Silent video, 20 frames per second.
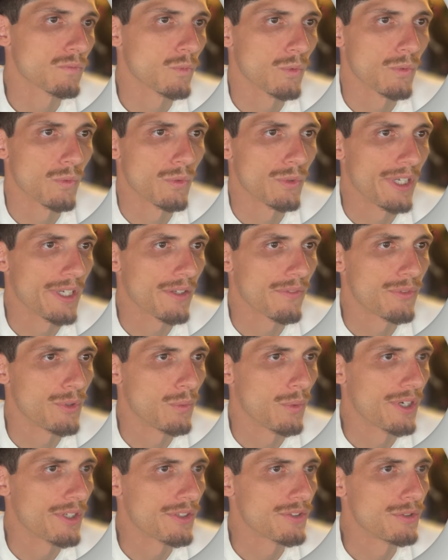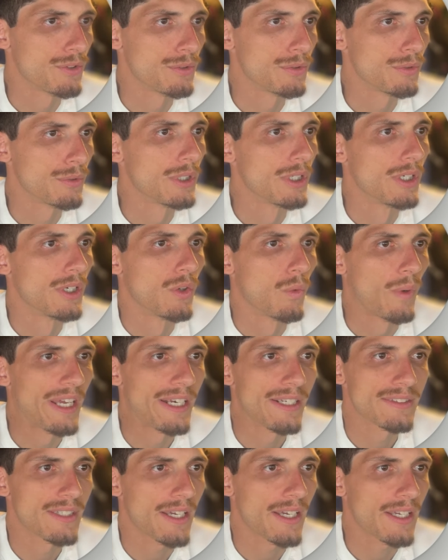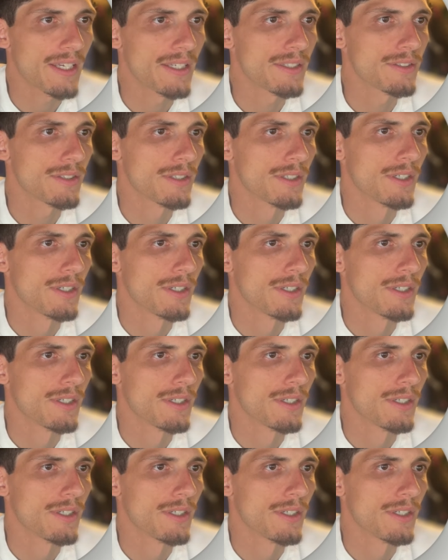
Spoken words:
like if you wanted to wait a second,